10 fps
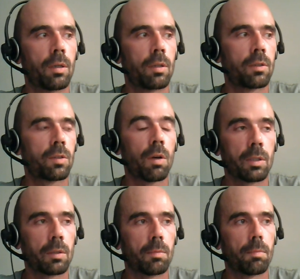
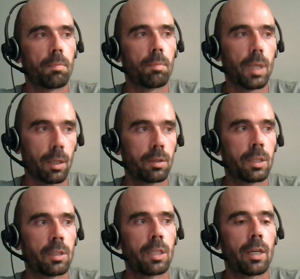started the
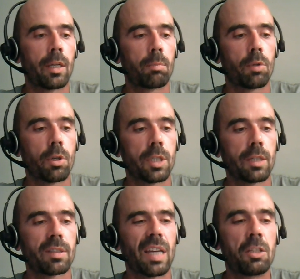DNN
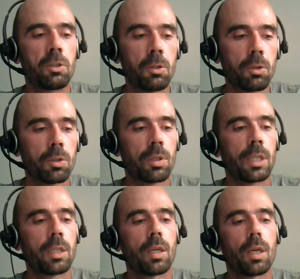project, and
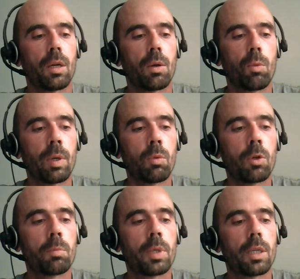usually we
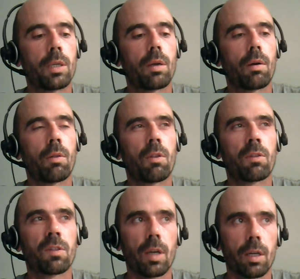would be on the
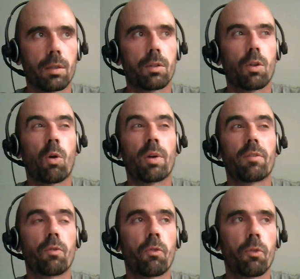second or
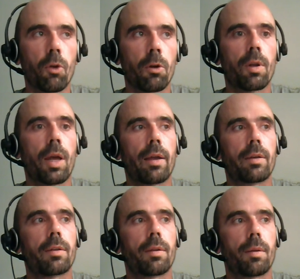even third
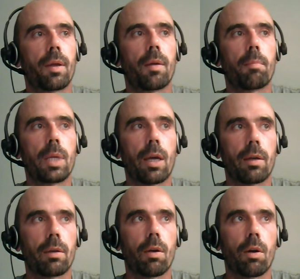line
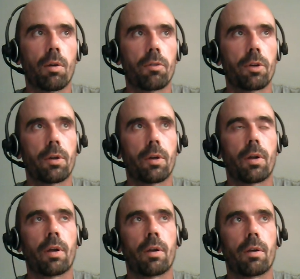behind other
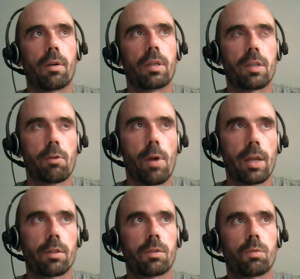
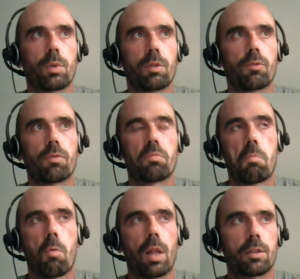integrators with,
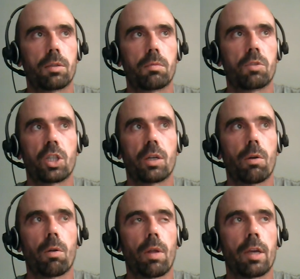well,
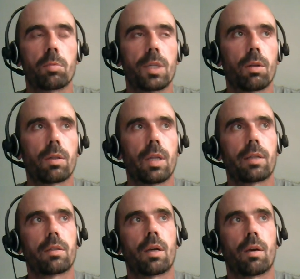general ASP.NET
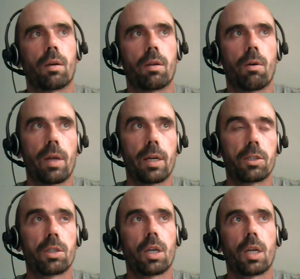knowledge,